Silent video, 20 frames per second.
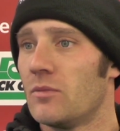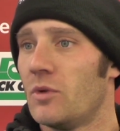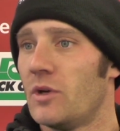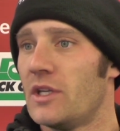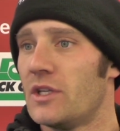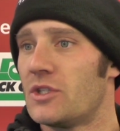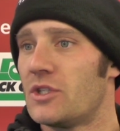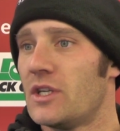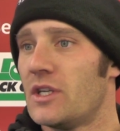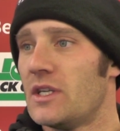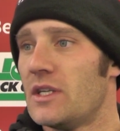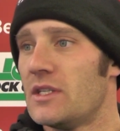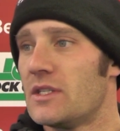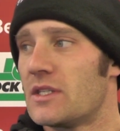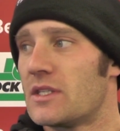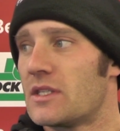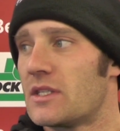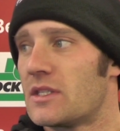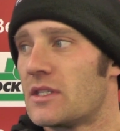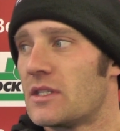which
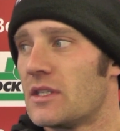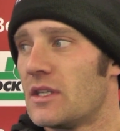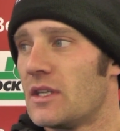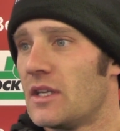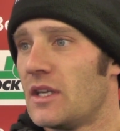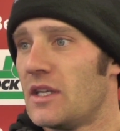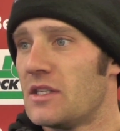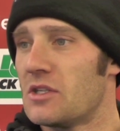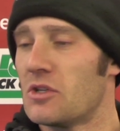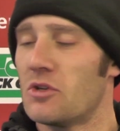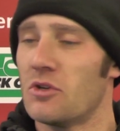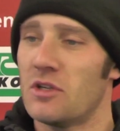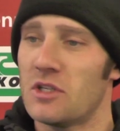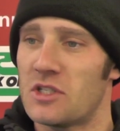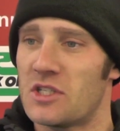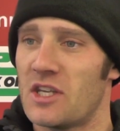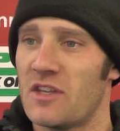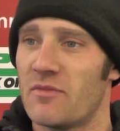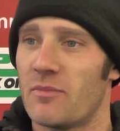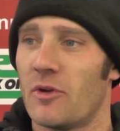is a good
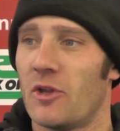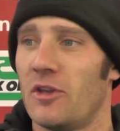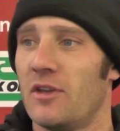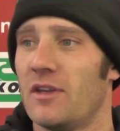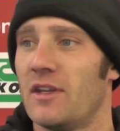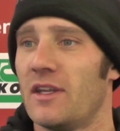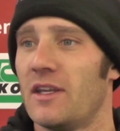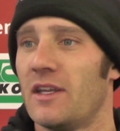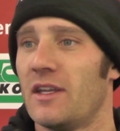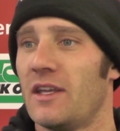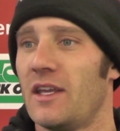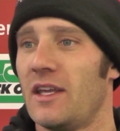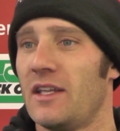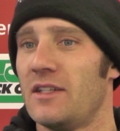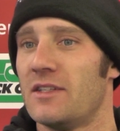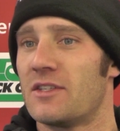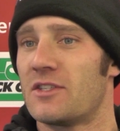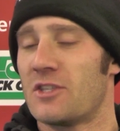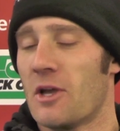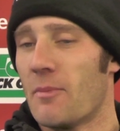achievement
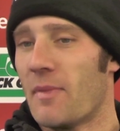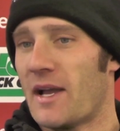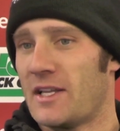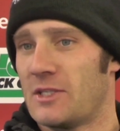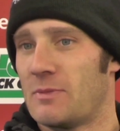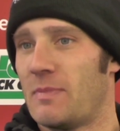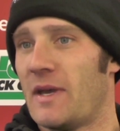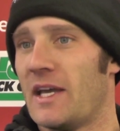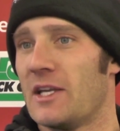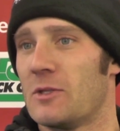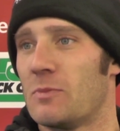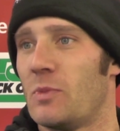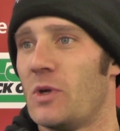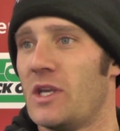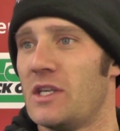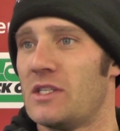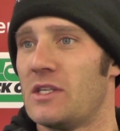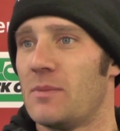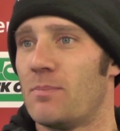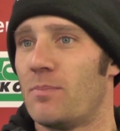in some aspects, but
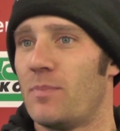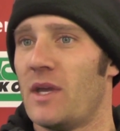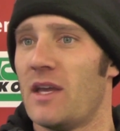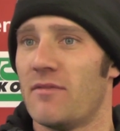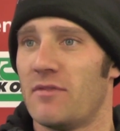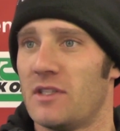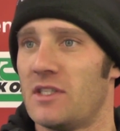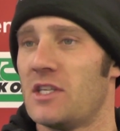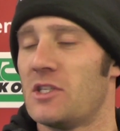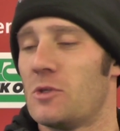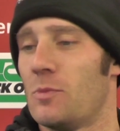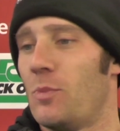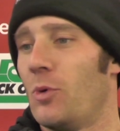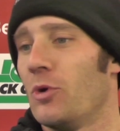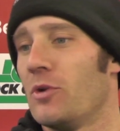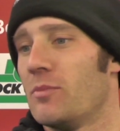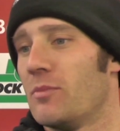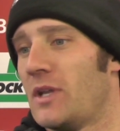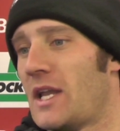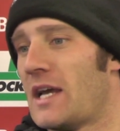it's a bit of a
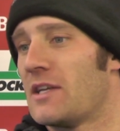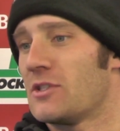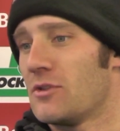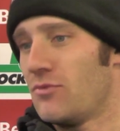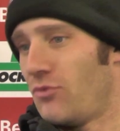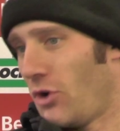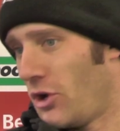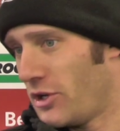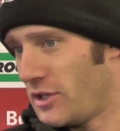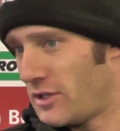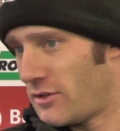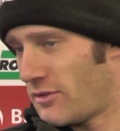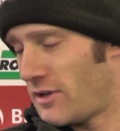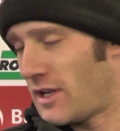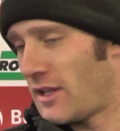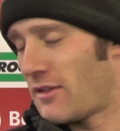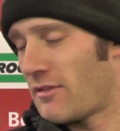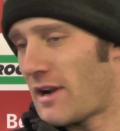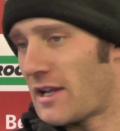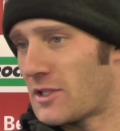disappointment as a rider
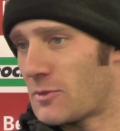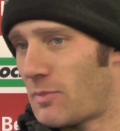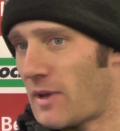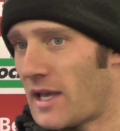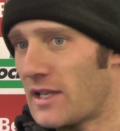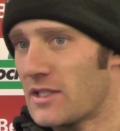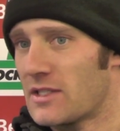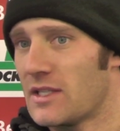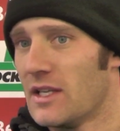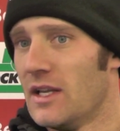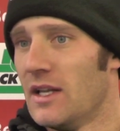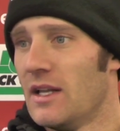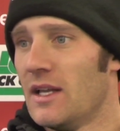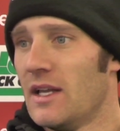in other aspects.